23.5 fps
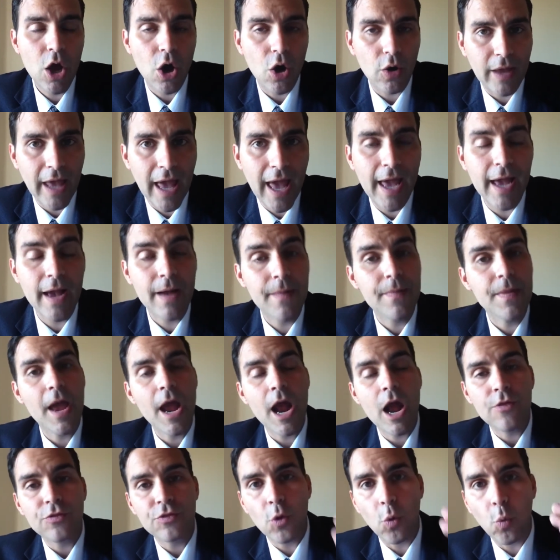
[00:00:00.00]
Okay?
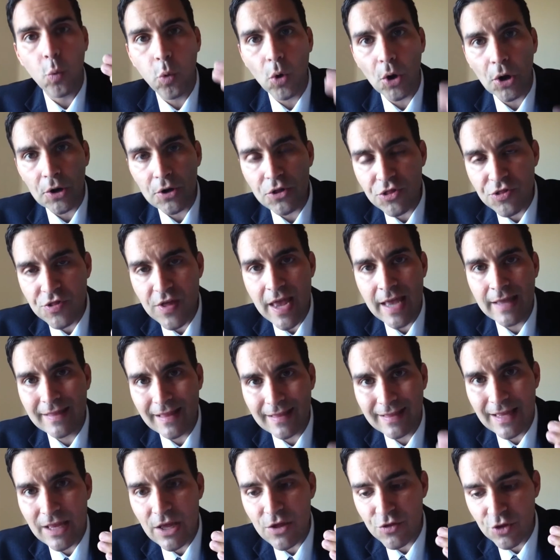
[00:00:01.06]
The worst thing that
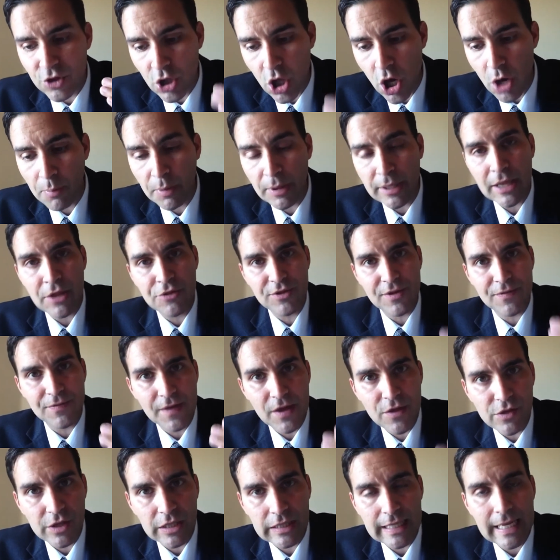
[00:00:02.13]
these globalists and
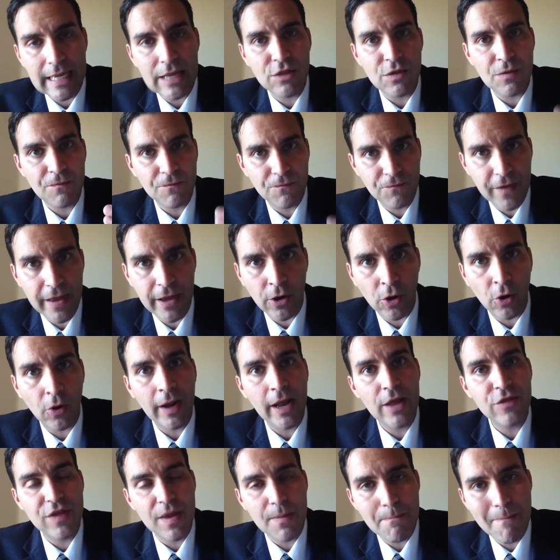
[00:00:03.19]
these elites fear
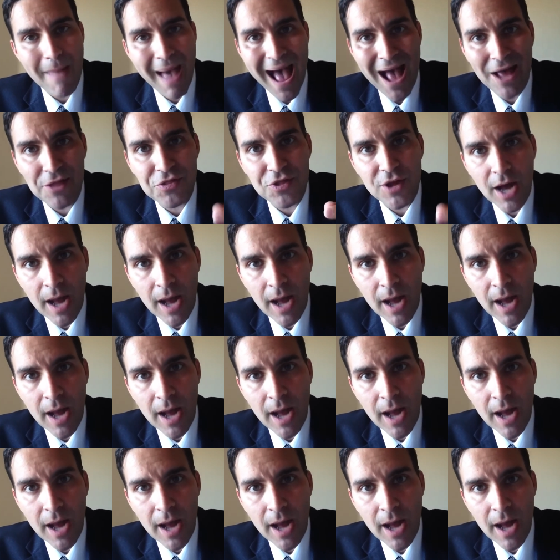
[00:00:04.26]
is a mass